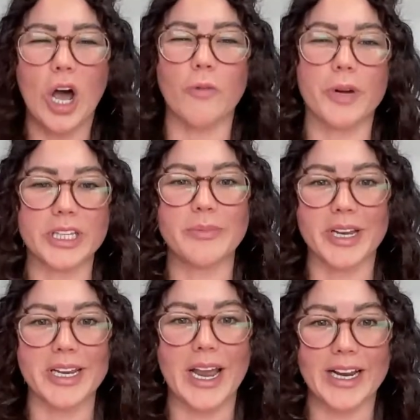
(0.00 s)
a really
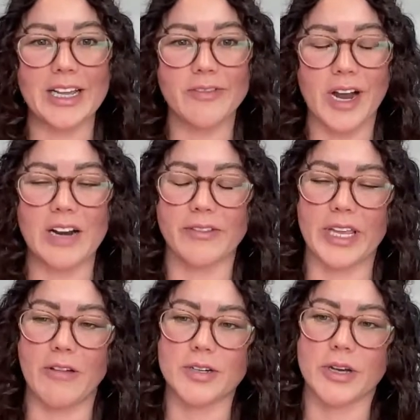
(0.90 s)
big negative, kind of
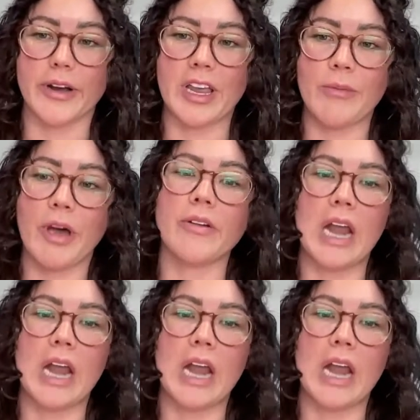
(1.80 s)
like you were talking about.